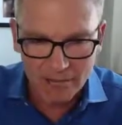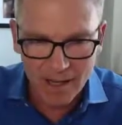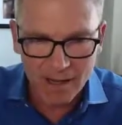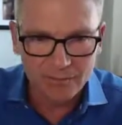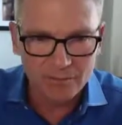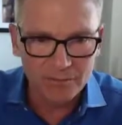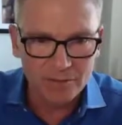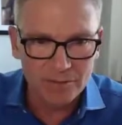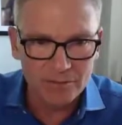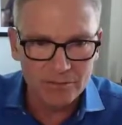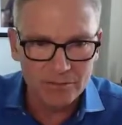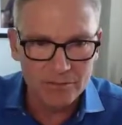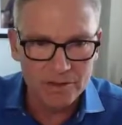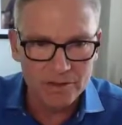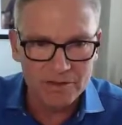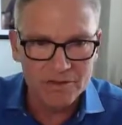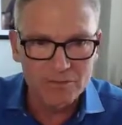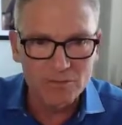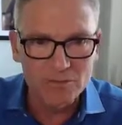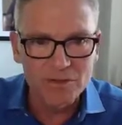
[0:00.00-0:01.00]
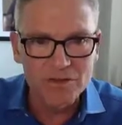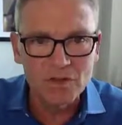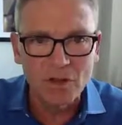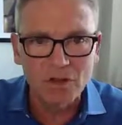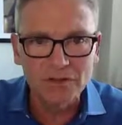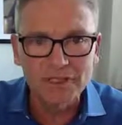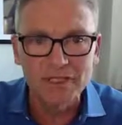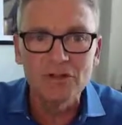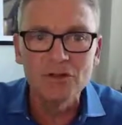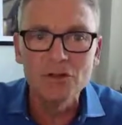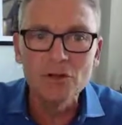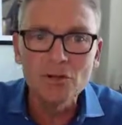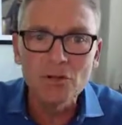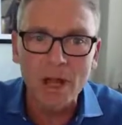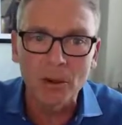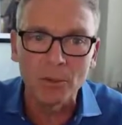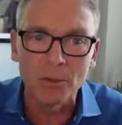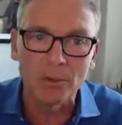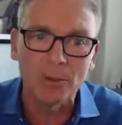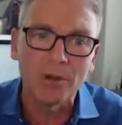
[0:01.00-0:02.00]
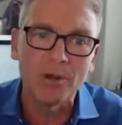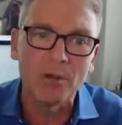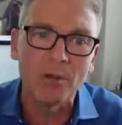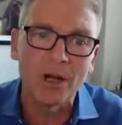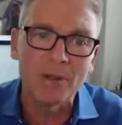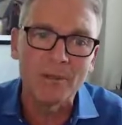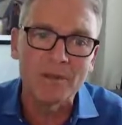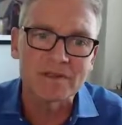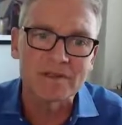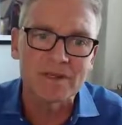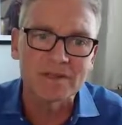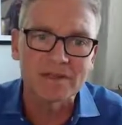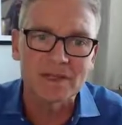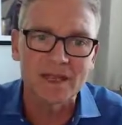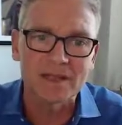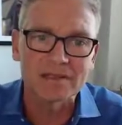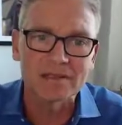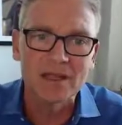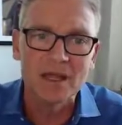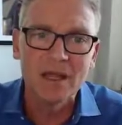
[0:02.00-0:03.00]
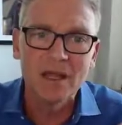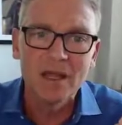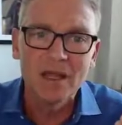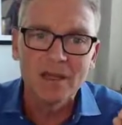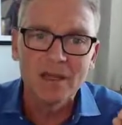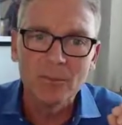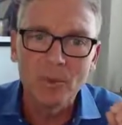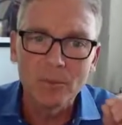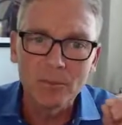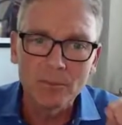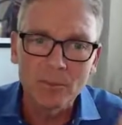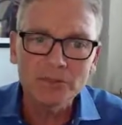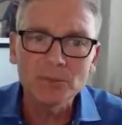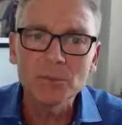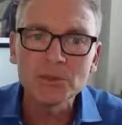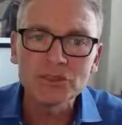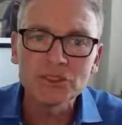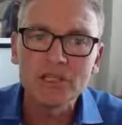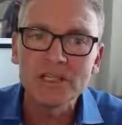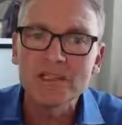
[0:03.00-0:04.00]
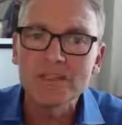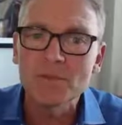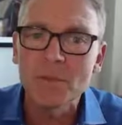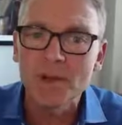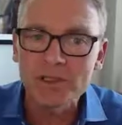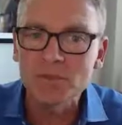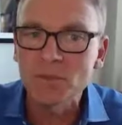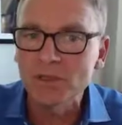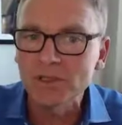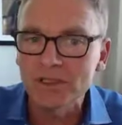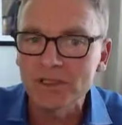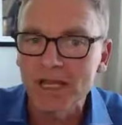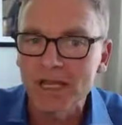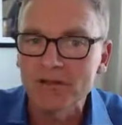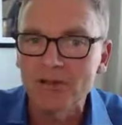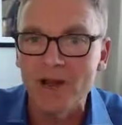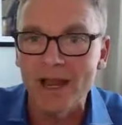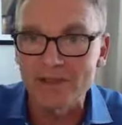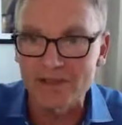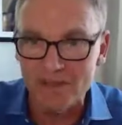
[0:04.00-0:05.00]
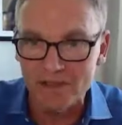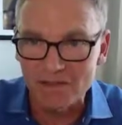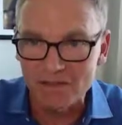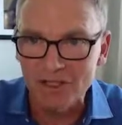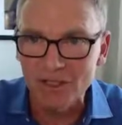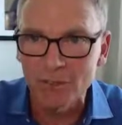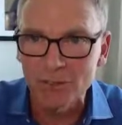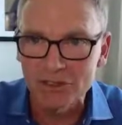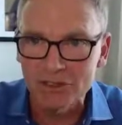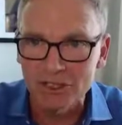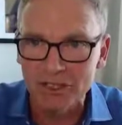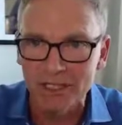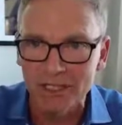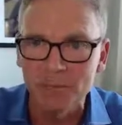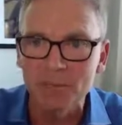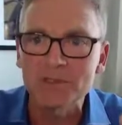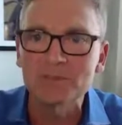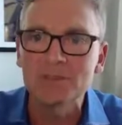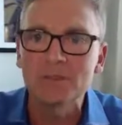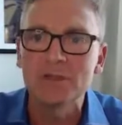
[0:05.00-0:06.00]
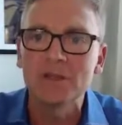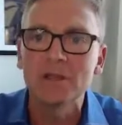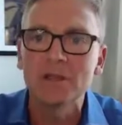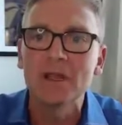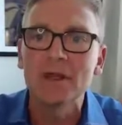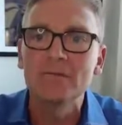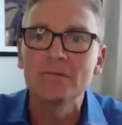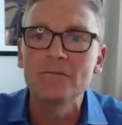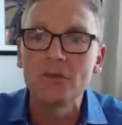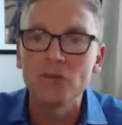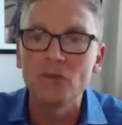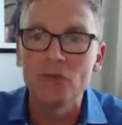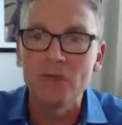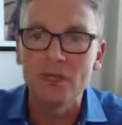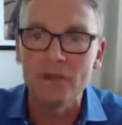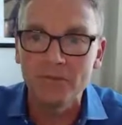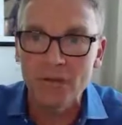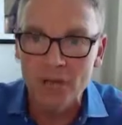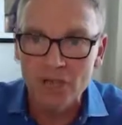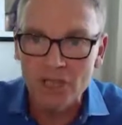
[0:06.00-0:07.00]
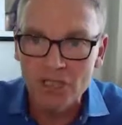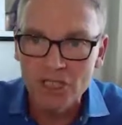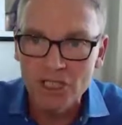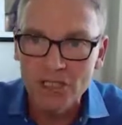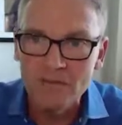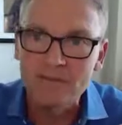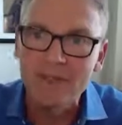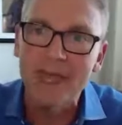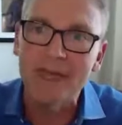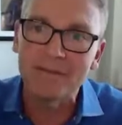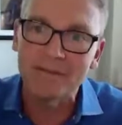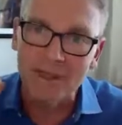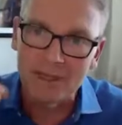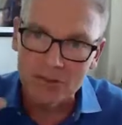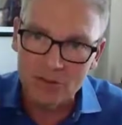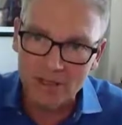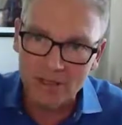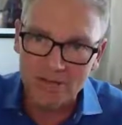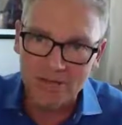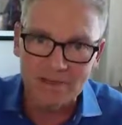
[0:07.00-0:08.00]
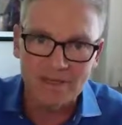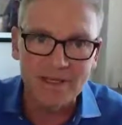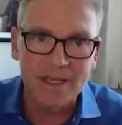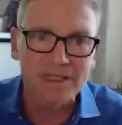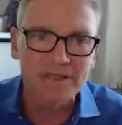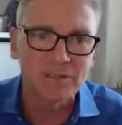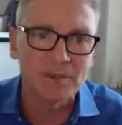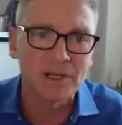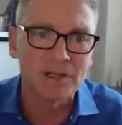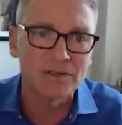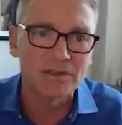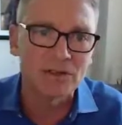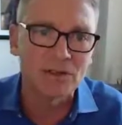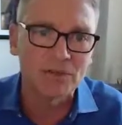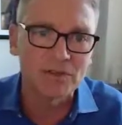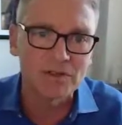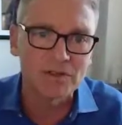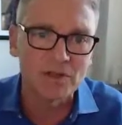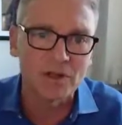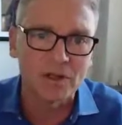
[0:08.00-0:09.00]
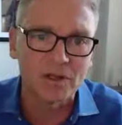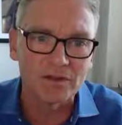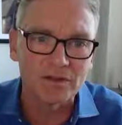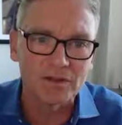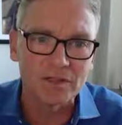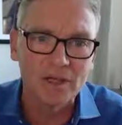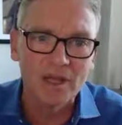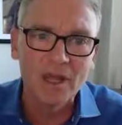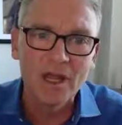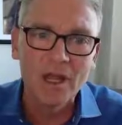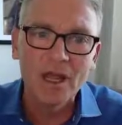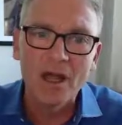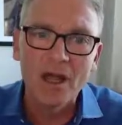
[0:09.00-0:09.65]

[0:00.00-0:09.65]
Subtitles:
effort is resulting in new network requirements that says multiple machines must work together as a single machine. It must be viewed. And if you can achieve that, then you get these exponential results.